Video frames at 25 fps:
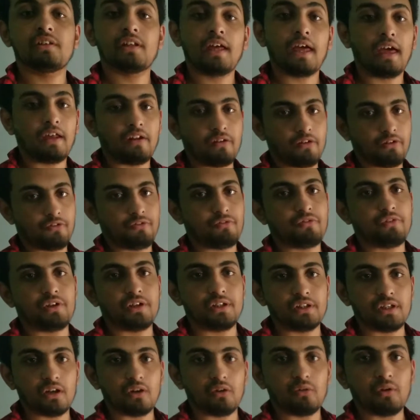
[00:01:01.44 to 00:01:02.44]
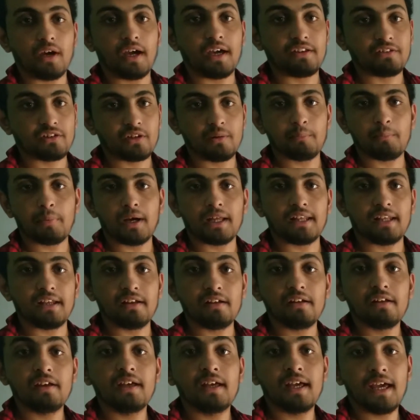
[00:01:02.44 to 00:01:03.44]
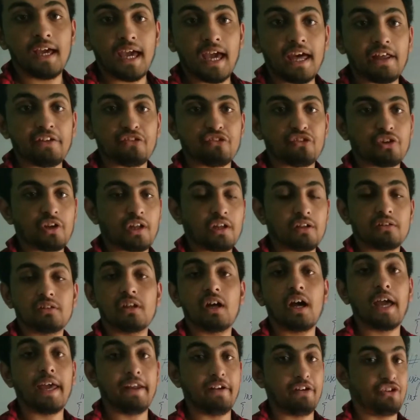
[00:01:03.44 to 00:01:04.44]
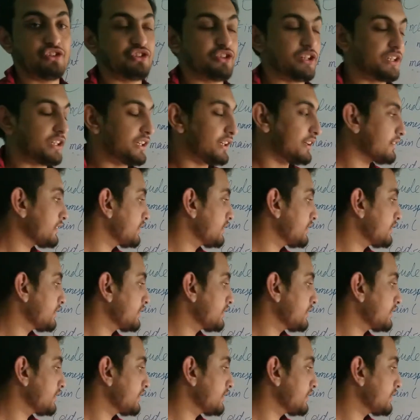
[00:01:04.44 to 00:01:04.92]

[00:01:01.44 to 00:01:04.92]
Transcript: error free now, as compiler has done the error checking.